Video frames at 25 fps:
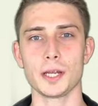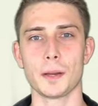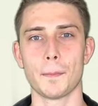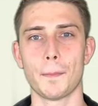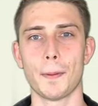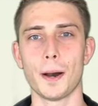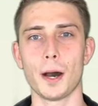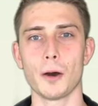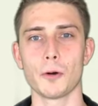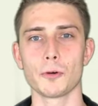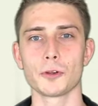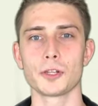
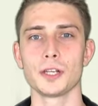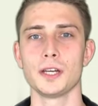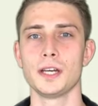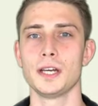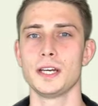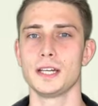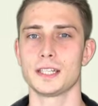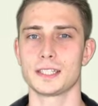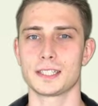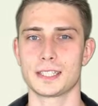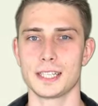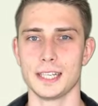about
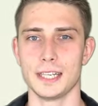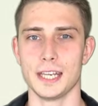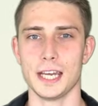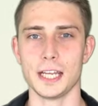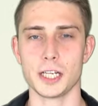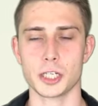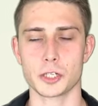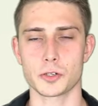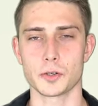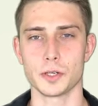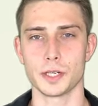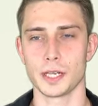the
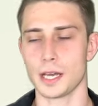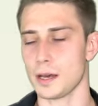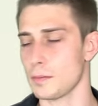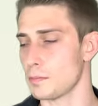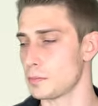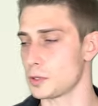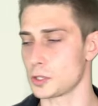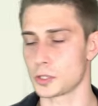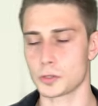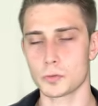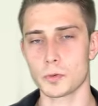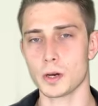natural
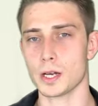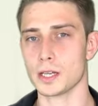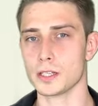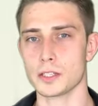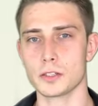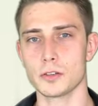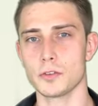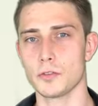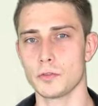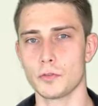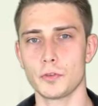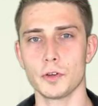numbers 1,
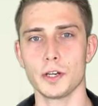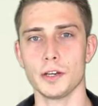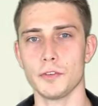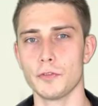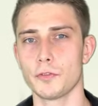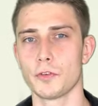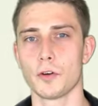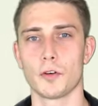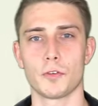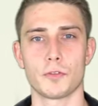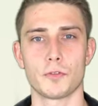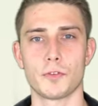2, 3,
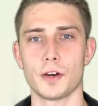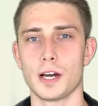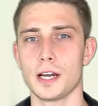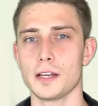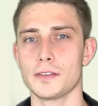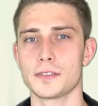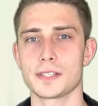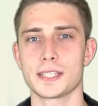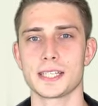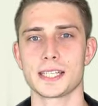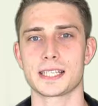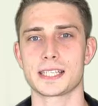4,
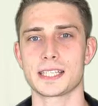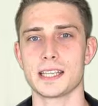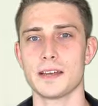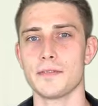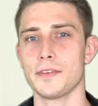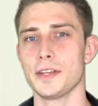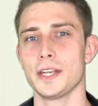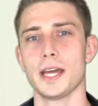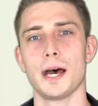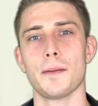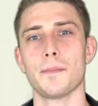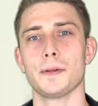5, 6,
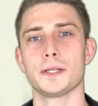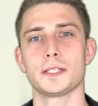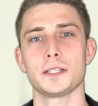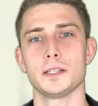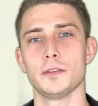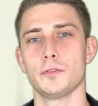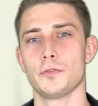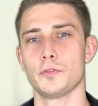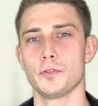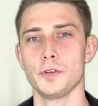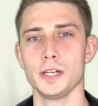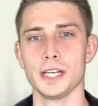7, up until
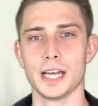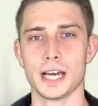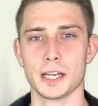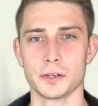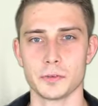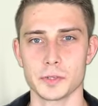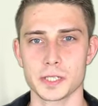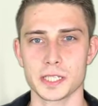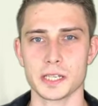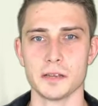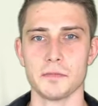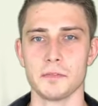
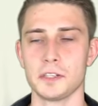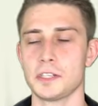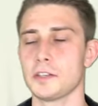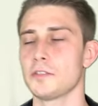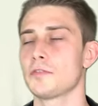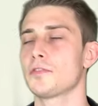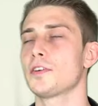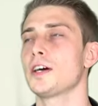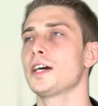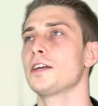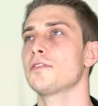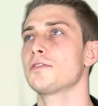
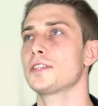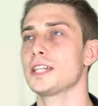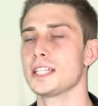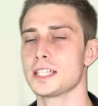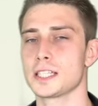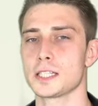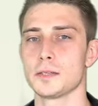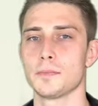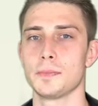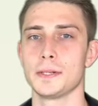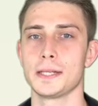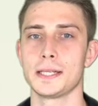375, that's
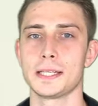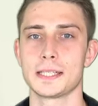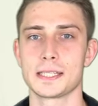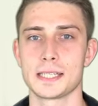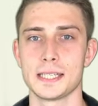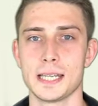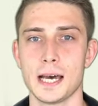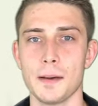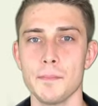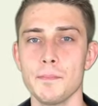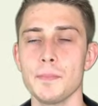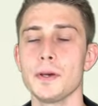the biggest
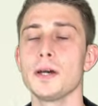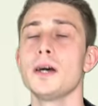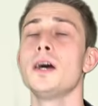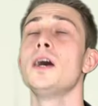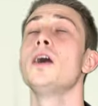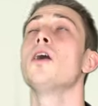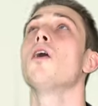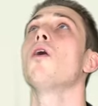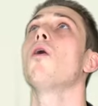number.